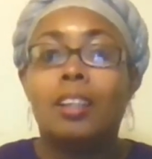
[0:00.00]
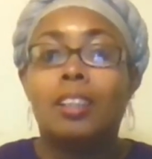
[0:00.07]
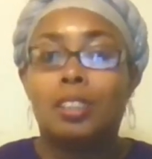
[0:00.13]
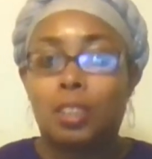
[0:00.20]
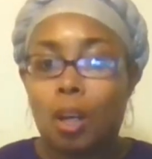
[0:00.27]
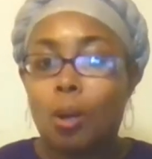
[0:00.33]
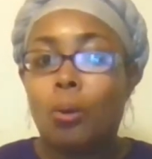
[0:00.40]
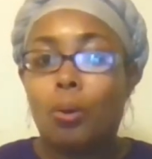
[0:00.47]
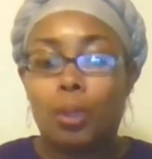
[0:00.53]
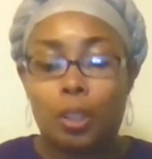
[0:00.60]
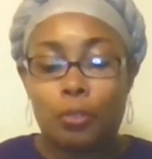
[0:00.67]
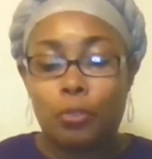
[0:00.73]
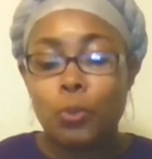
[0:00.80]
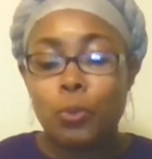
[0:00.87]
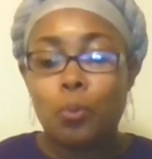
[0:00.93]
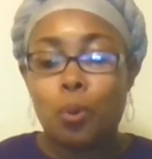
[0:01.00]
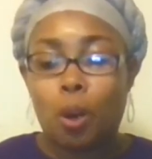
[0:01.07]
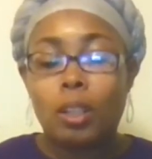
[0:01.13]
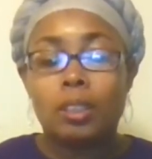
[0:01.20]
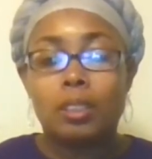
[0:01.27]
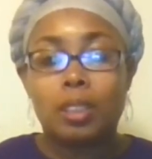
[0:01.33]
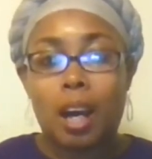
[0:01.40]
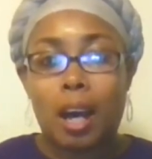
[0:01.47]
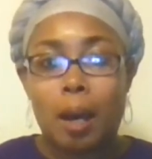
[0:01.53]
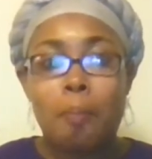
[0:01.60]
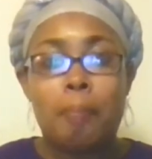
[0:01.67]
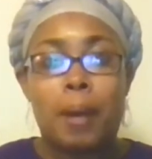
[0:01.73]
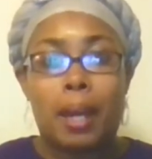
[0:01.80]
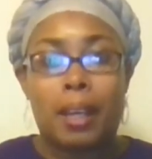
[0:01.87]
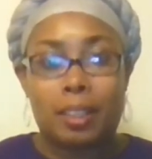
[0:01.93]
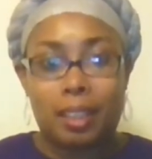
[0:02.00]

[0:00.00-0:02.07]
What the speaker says: So if you wanted to opt back